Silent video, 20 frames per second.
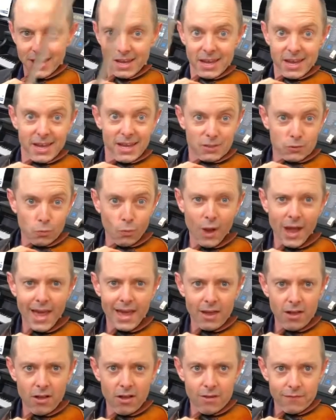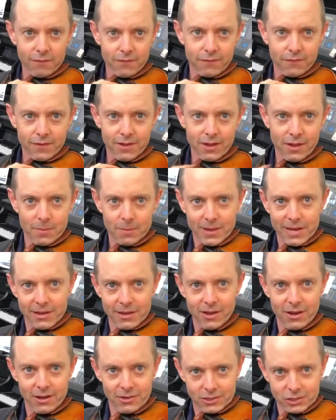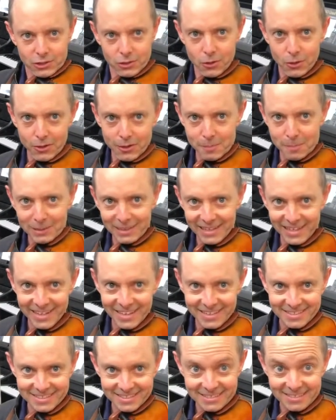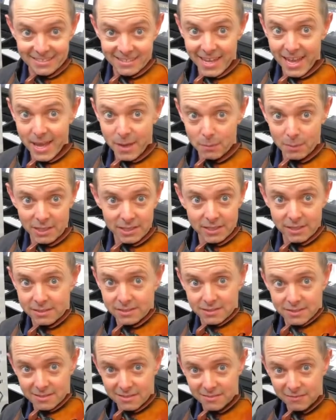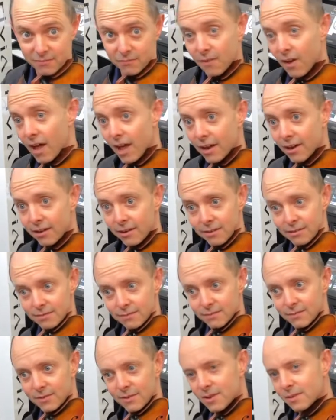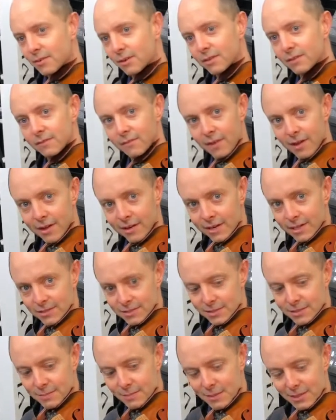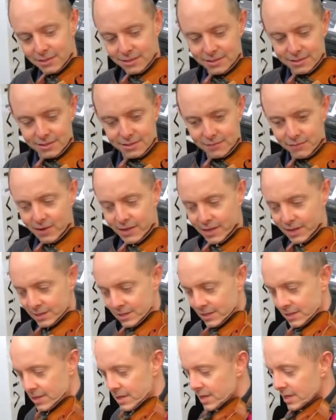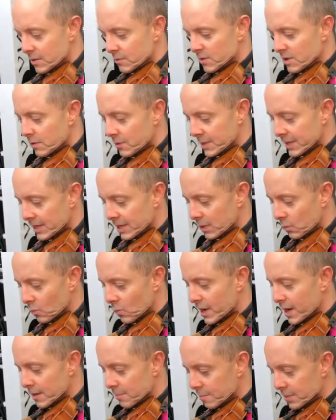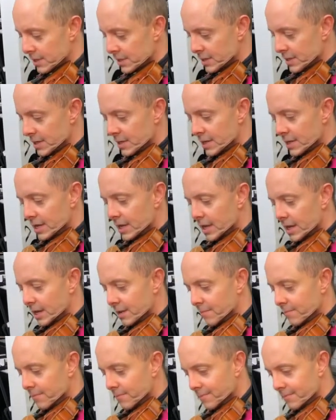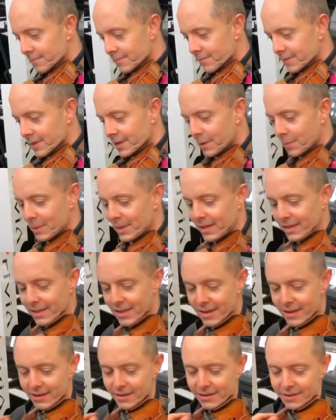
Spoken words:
It's way off. Oh my gosh, call the police, ambulance, fire. No, not the fire engines because it's a violin. Don't want to get it wet, but I'll play that.